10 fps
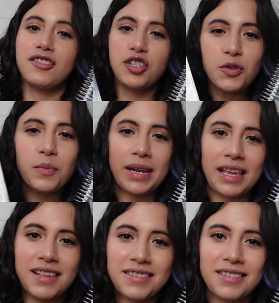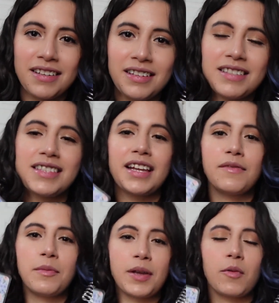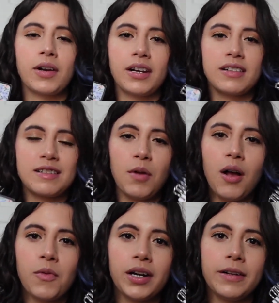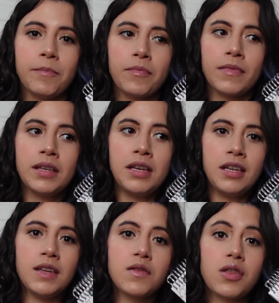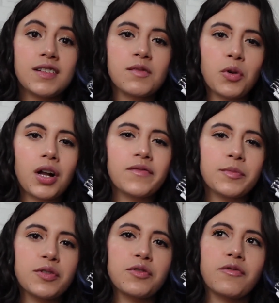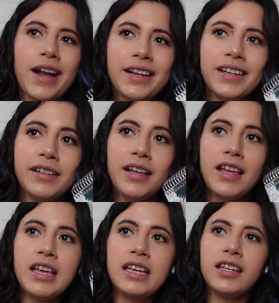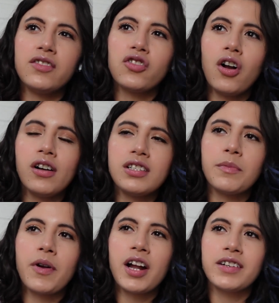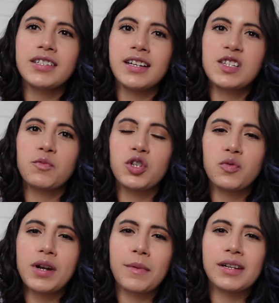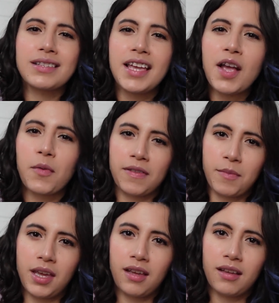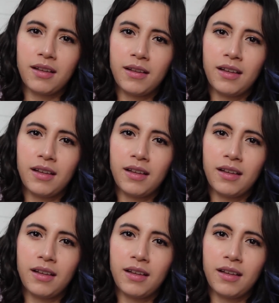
two minis instead of a big one and a small one. Even though this is more comfortable to write in, it's hard to prioritize which one I'm going to take with me.